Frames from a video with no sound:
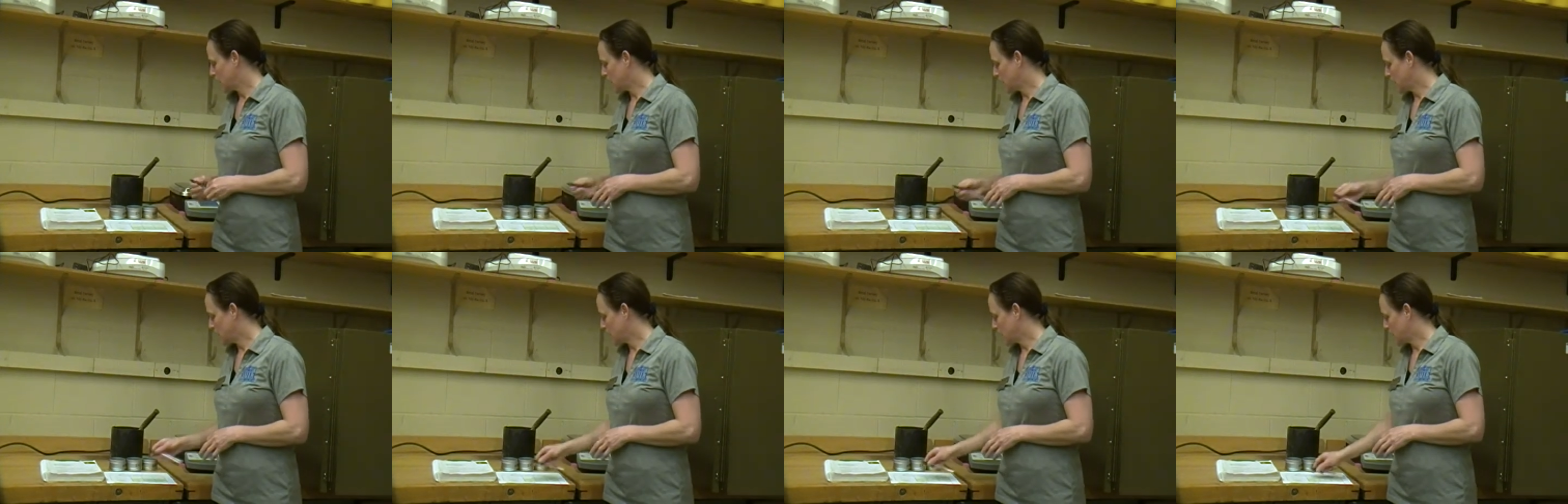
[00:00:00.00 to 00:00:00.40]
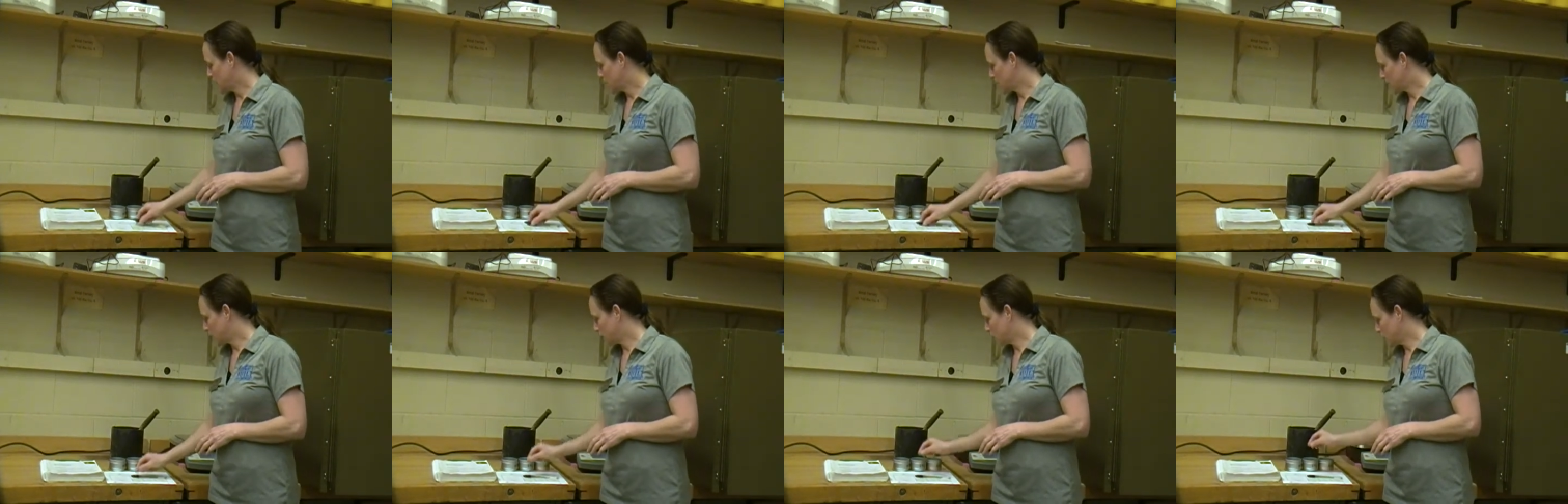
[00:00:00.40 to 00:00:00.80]

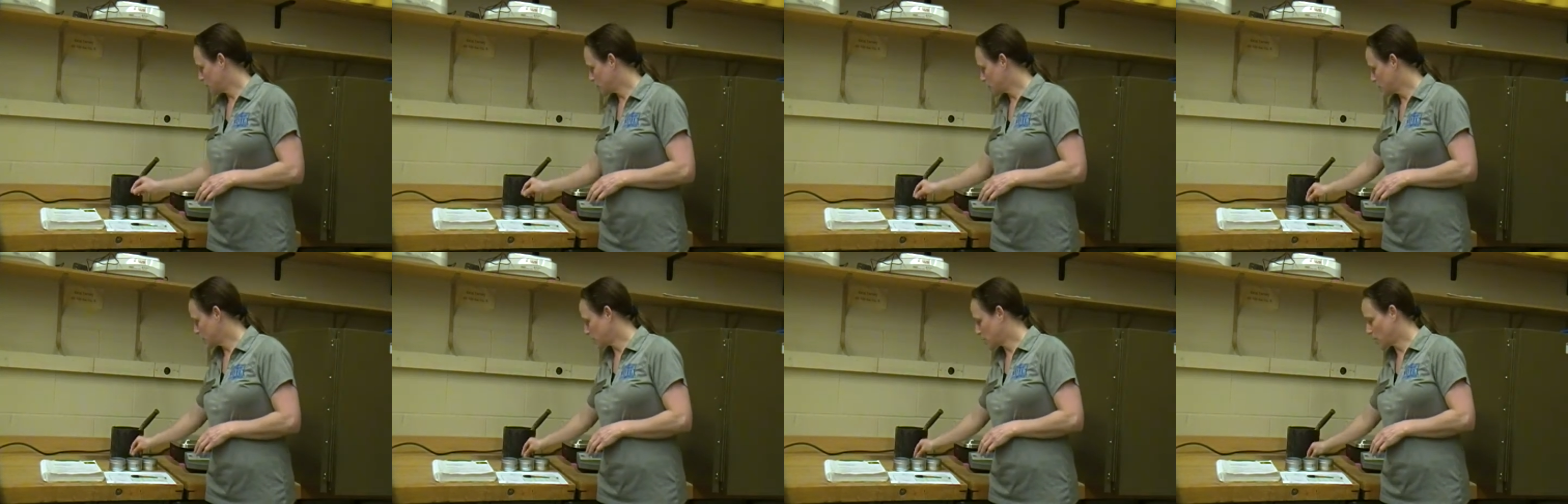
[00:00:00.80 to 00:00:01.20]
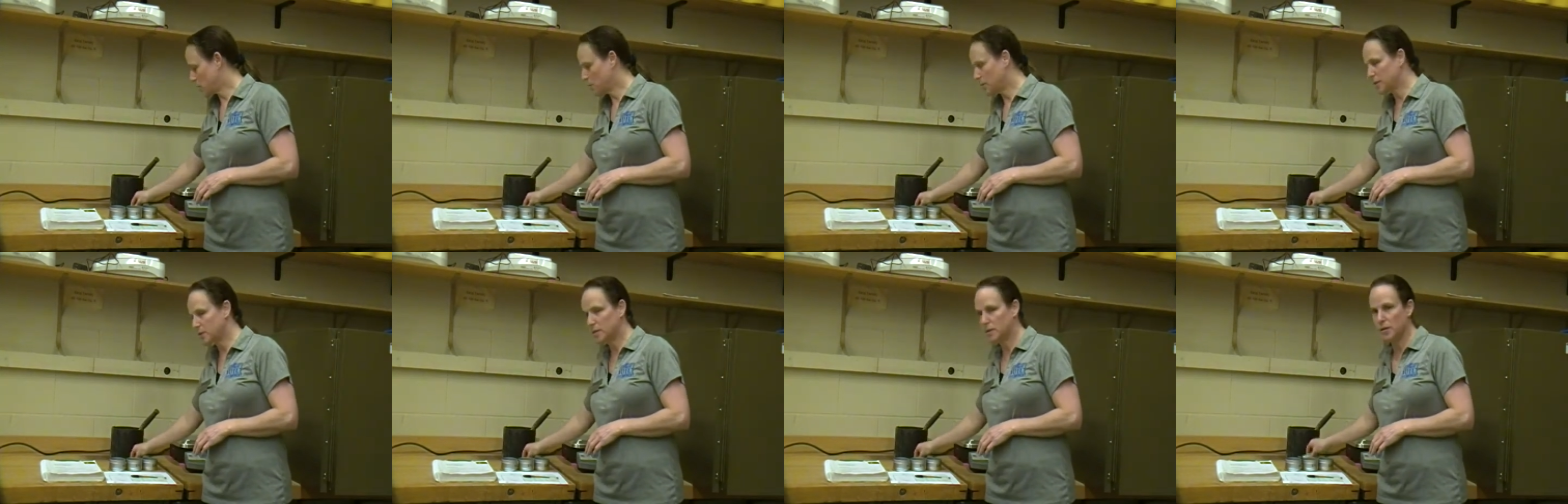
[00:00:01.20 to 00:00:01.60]
And you should
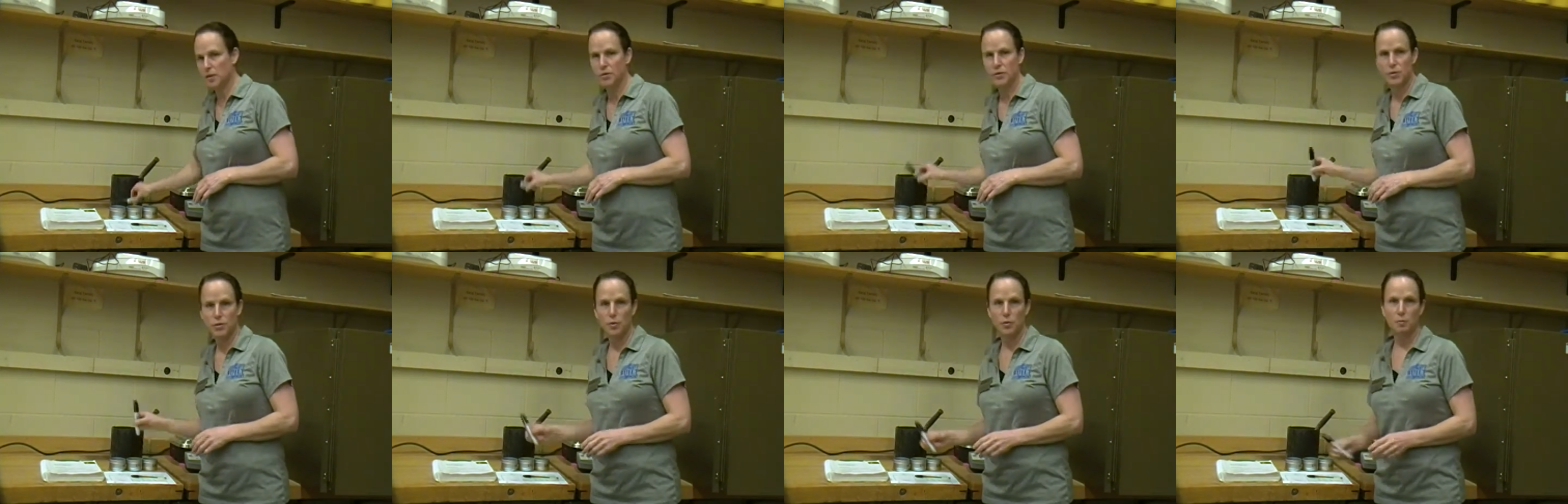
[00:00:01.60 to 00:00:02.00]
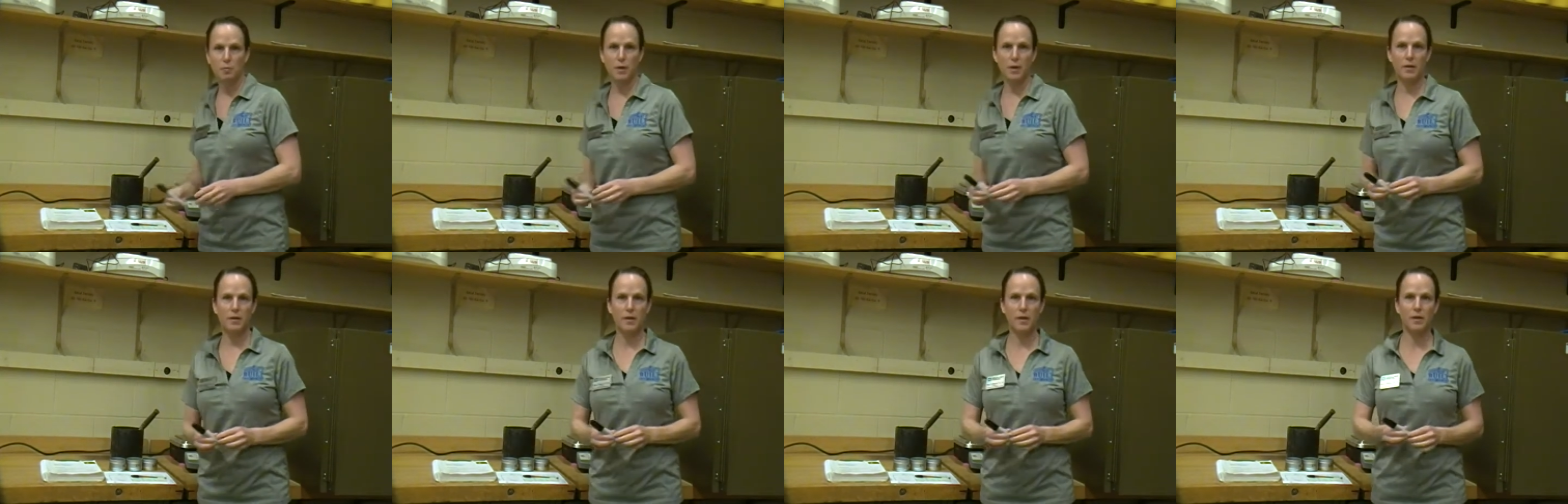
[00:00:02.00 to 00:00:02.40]
always
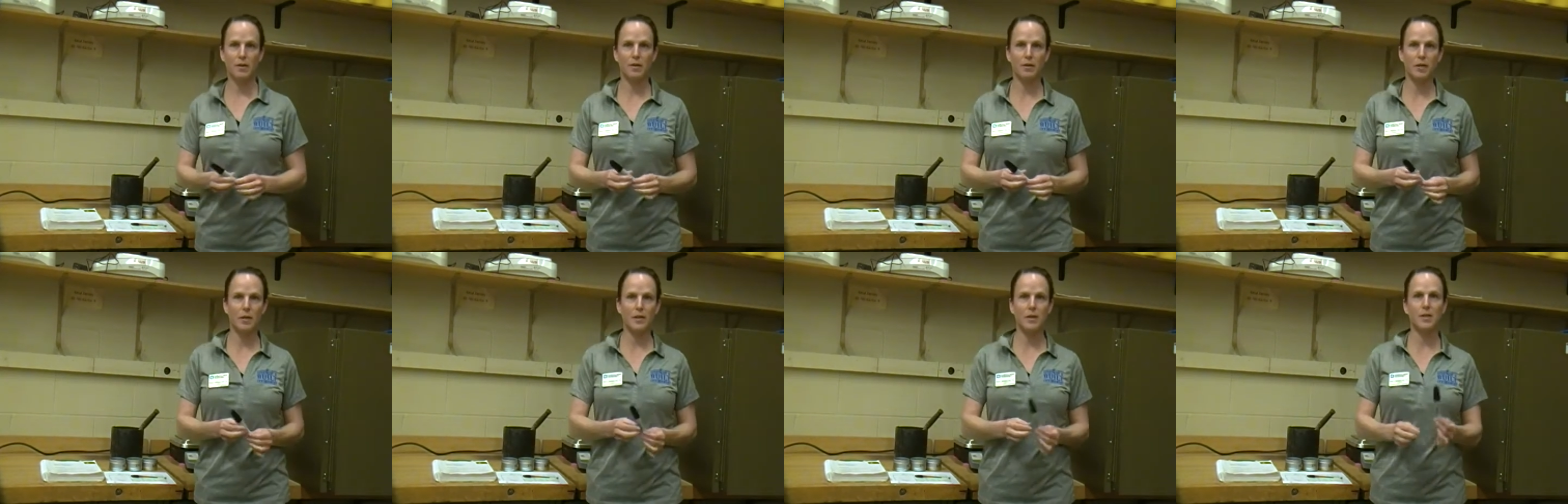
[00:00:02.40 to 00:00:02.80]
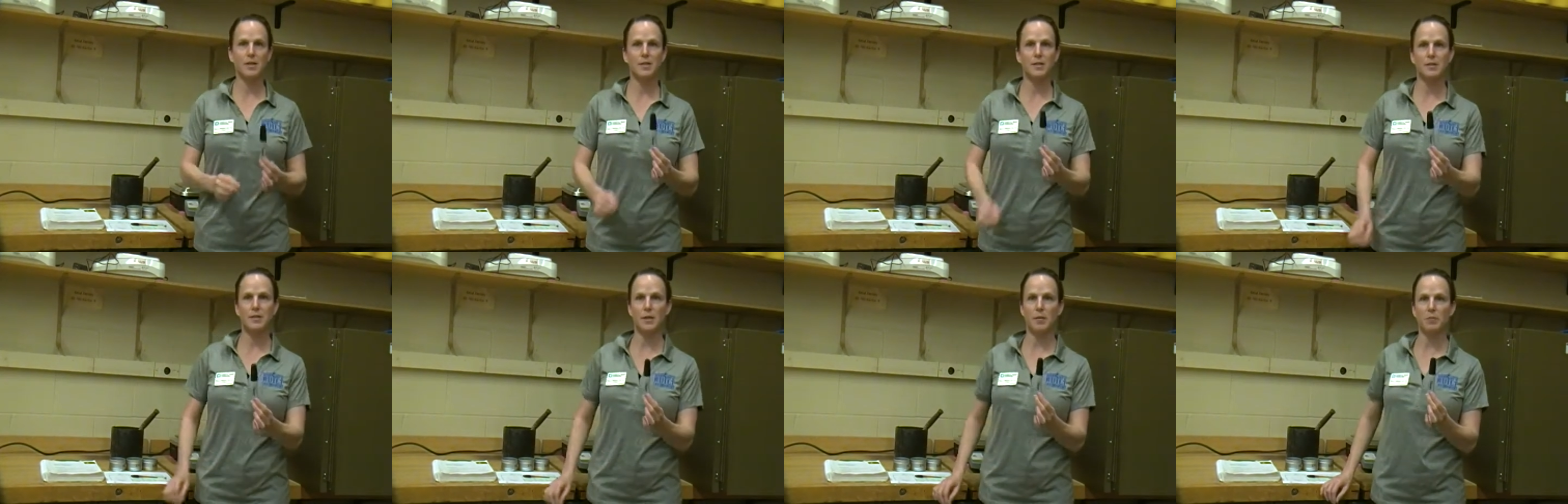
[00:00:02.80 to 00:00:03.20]
assume that you're going to
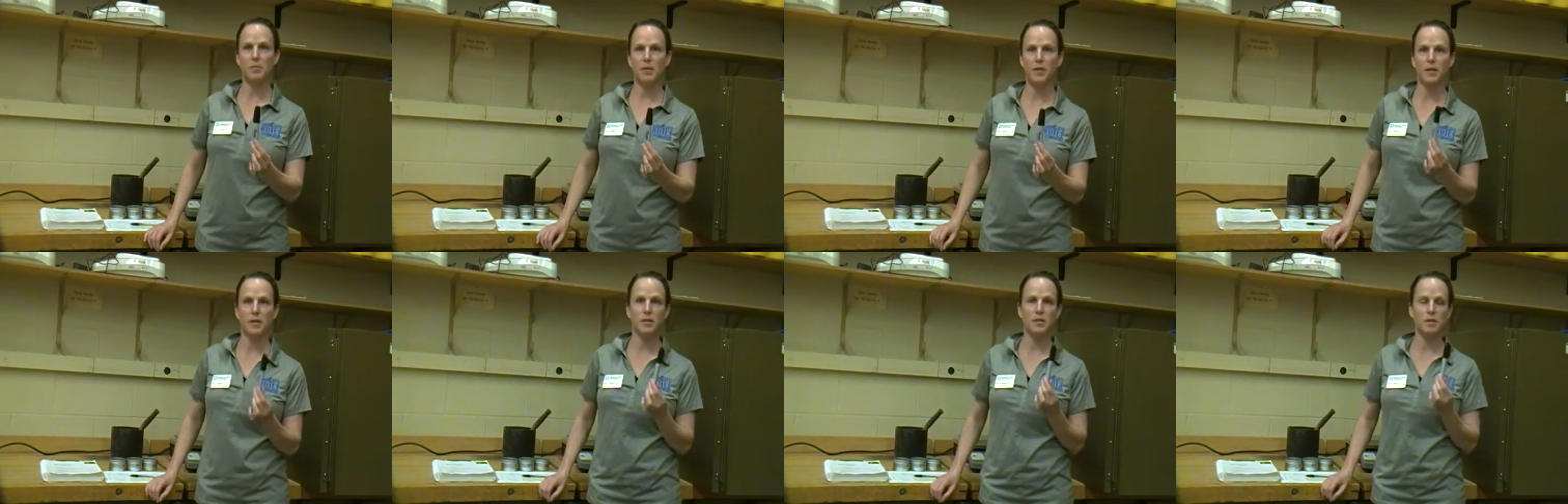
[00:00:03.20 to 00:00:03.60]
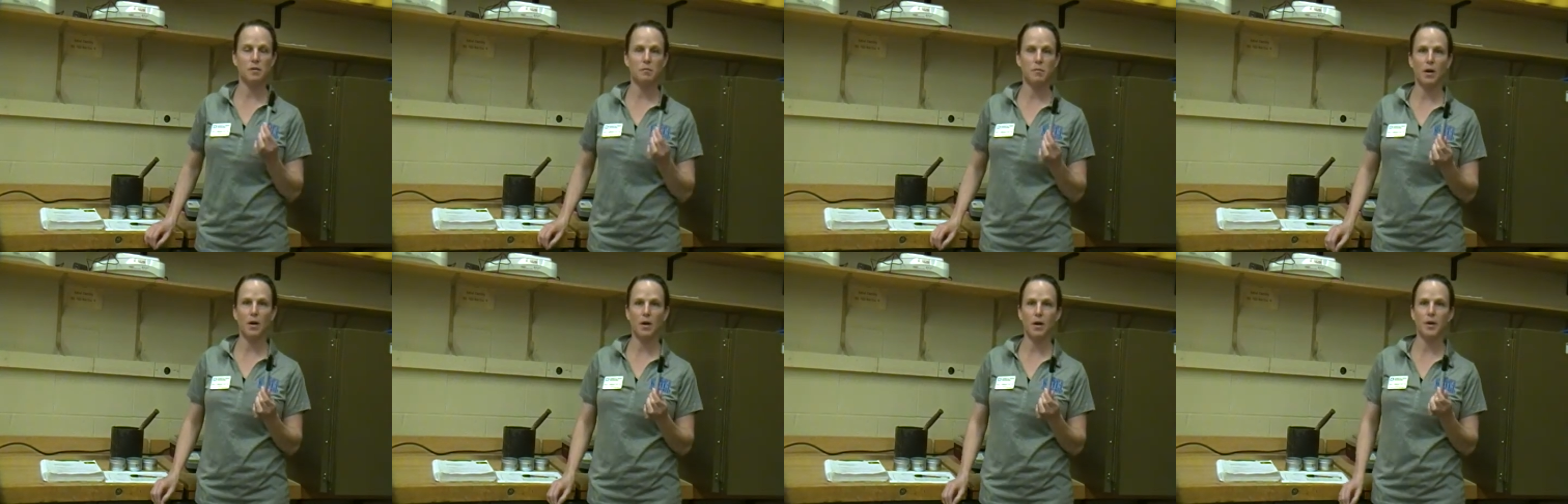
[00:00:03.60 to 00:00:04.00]
need something
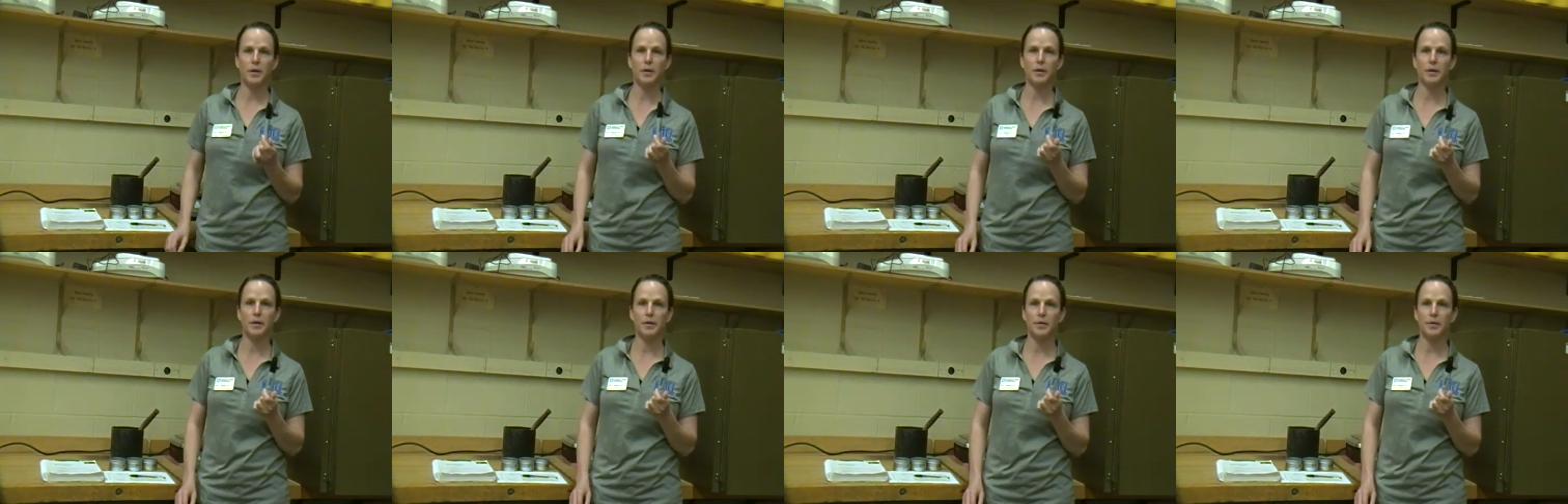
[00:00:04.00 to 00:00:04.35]
to mark